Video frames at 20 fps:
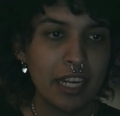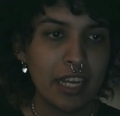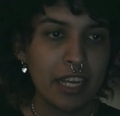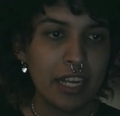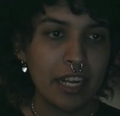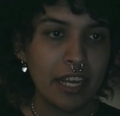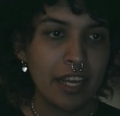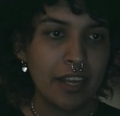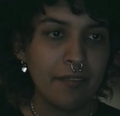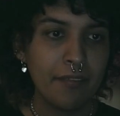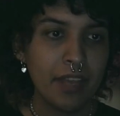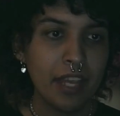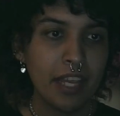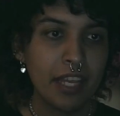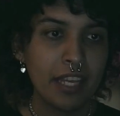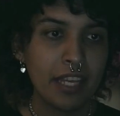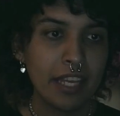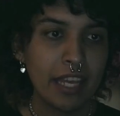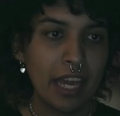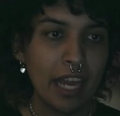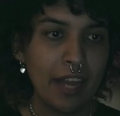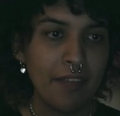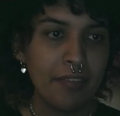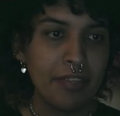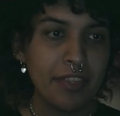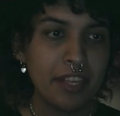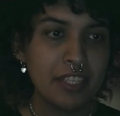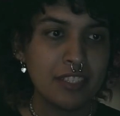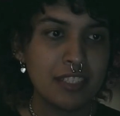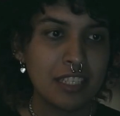in it,
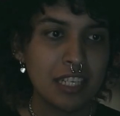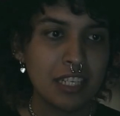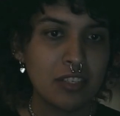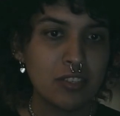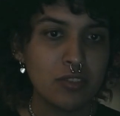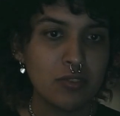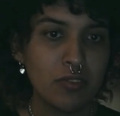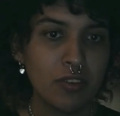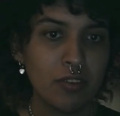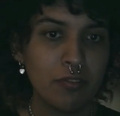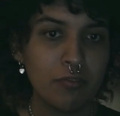yet distinguishable